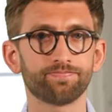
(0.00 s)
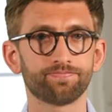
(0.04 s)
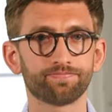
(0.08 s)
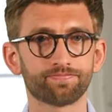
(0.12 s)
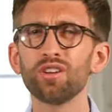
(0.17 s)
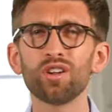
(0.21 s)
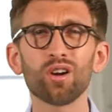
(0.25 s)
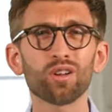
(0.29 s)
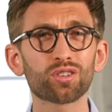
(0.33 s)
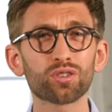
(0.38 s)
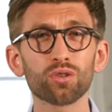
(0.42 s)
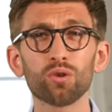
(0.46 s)

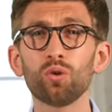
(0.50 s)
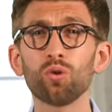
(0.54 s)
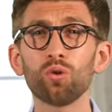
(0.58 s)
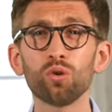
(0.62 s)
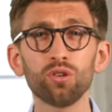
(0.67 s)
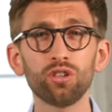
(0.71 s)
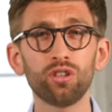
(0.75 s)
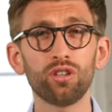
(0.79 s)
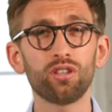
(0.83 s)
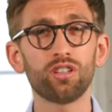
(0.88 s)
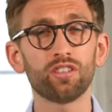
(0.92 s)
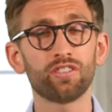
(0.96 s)
Not
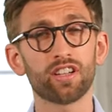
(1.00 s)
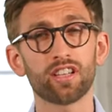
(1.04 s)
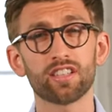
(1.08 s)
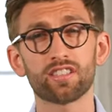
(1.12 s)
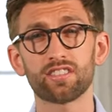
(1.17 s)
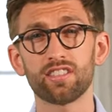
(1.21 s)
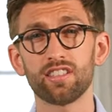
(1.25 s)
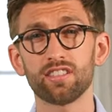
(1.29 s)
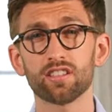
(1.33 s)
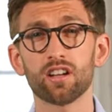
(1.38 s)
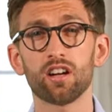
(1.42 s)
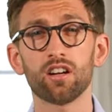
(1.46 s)
all
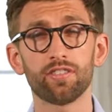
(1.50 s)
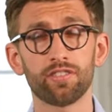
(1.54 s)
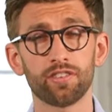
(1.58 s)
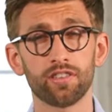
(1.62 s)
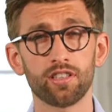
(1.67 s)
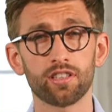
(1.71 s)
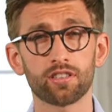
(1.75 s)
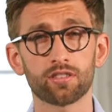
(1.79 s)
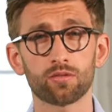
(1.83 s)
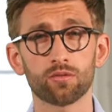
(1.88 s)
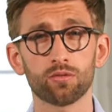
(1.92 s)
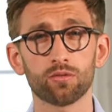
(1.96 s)
universities offer
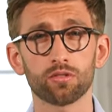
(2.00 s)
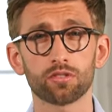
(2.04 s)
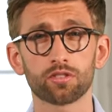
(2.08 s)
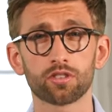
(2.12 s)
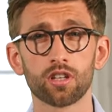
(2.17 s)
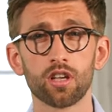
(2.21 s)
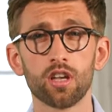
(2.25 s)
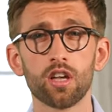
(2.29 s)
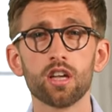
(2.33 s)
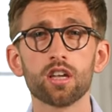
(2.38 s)
this course,